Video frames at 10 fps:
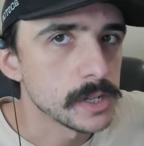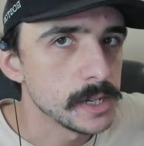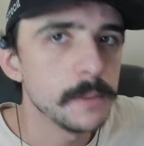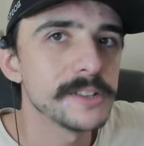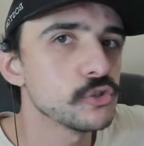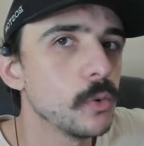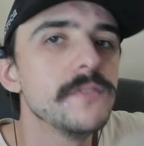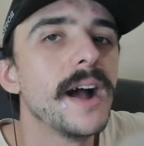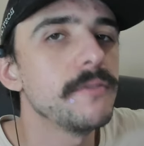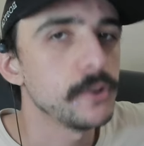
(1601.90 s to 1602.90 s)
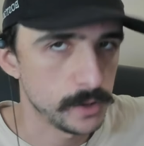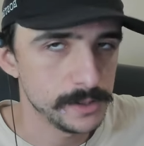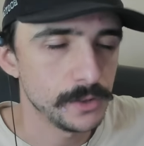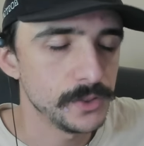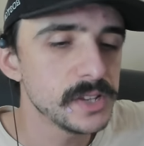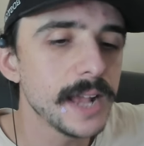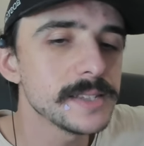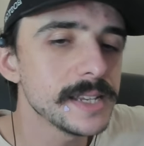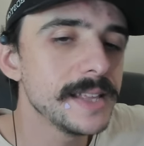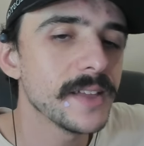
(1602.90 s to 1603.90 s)
need about 2,500. So this
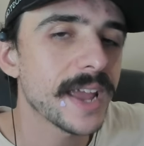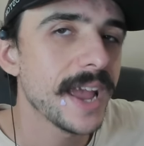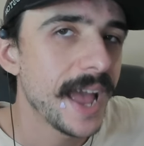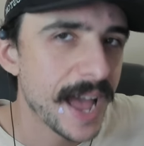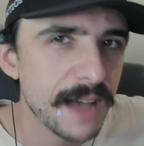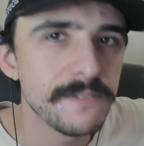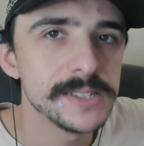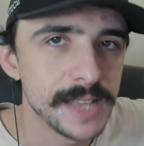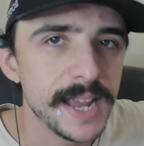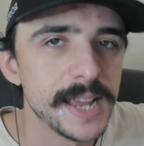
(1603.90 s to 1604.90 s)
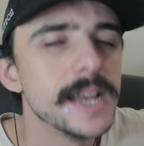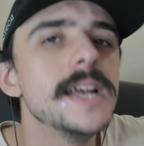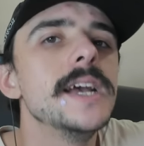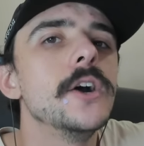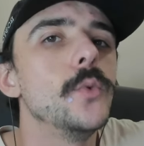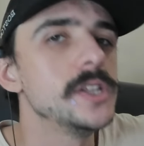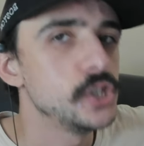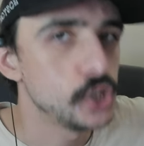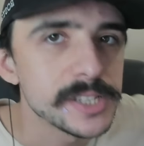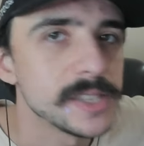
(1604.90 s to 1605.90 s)
guy's eating like half his day with
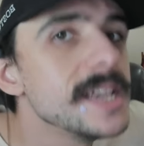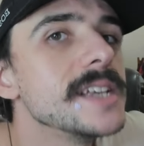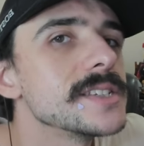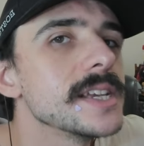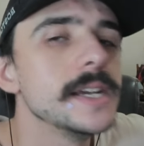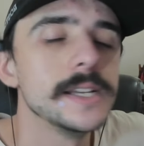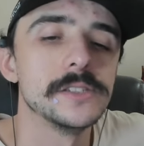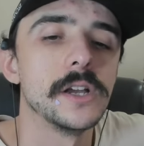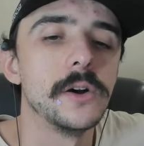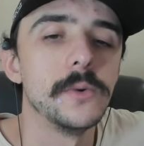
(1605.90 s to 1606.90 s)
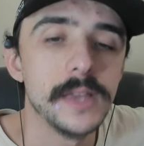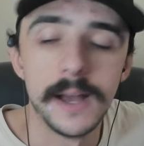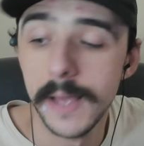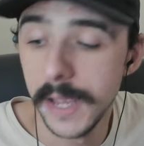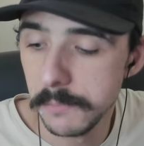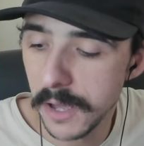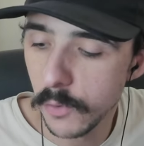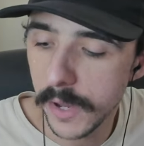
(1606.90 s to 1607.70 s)
just this. So yeah, and by the way,